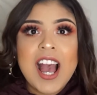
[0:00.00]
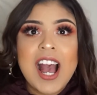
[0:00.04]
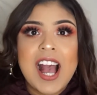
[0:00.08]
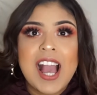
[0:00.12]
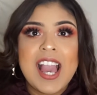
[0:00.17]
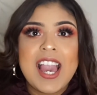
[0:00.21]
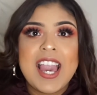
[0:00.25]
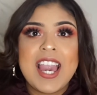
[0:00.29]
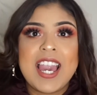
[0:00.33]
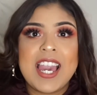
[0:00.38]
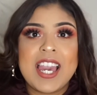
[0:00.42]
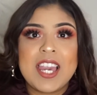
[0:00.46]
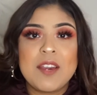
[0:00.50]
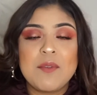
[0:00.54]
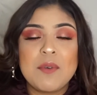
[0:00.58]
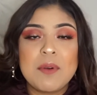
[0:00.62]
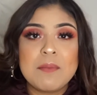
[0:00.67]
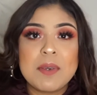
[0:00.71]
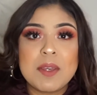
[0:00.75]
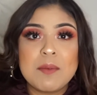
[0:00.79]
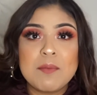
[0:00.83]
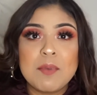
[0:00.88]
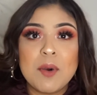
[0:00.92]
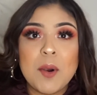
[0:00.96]
I hate when
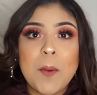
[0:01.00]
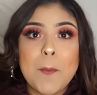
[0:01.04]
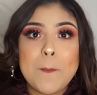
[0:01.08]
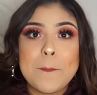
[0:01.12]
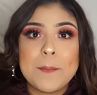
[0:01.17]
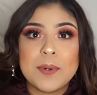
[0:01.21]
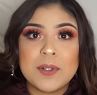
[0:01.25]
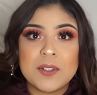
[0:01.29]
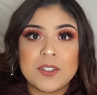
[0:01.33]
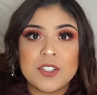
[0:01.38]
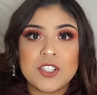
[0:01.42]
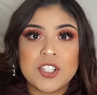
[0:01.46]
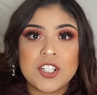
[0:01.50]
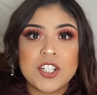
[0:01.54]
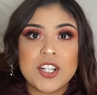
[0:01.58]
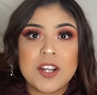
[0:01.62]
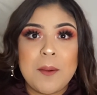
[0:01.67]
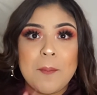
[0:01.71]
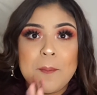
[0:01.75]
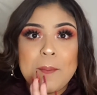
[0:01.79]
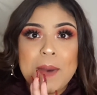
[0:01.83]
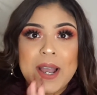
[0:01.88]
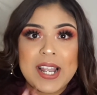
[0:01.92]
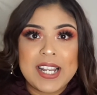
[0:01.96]
people
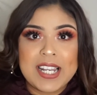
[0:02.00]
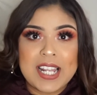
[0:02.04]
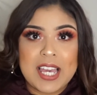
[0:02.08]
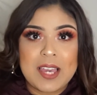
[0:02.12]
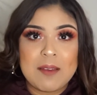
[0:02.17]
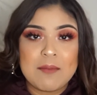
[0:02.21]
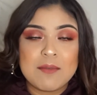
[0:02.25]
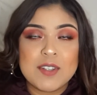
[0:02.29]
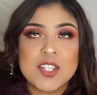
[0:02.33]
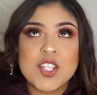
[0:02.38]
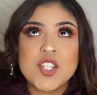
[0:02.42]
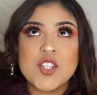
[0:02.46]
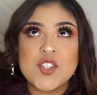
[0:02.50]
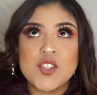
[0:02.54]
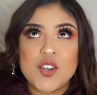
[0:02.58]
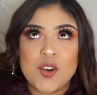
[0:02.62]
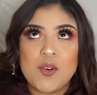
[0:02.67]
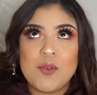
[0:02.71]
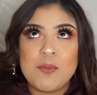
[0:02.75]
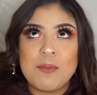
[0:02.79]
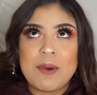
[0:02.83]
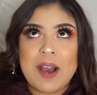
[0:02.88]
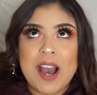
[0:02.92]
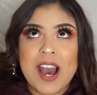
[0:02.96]
butcher my name
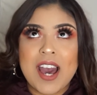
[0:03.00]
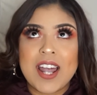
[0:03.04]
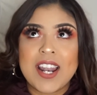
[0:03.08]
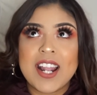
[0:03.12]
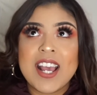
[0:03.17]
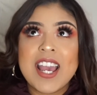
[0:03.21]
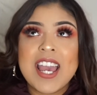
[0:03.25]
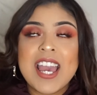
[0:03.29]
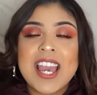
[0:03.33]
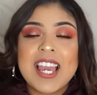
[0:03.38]
so bad.